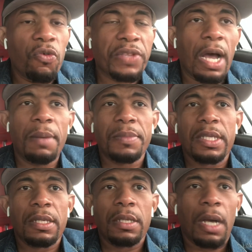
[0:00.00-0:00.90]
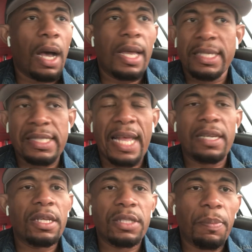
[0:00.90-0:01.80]
moved up. He's
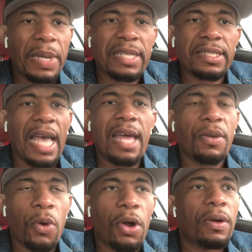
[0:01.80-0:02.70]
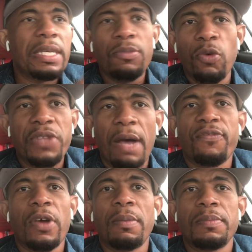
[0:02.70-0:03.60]
not the biggest guy in the world. He moved up
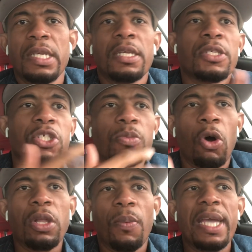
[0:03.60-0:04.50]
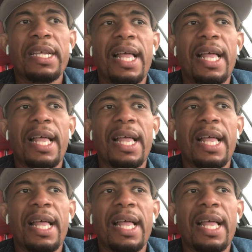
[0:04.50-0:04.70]
from smaller weight